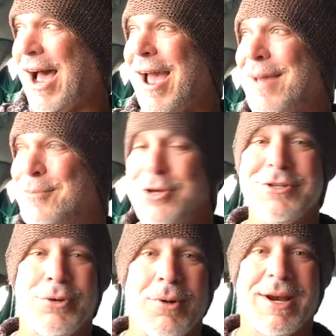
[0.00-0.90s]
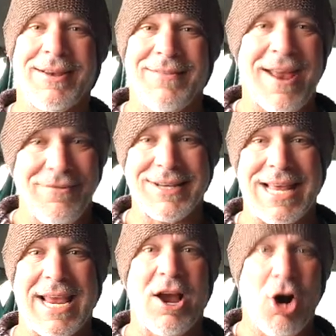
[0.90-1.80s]
I'm used to working every
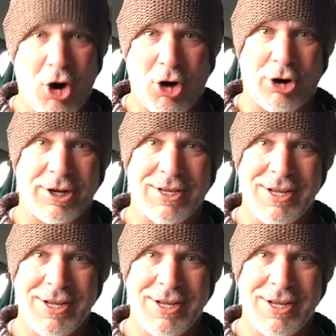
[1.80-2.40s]
day hard.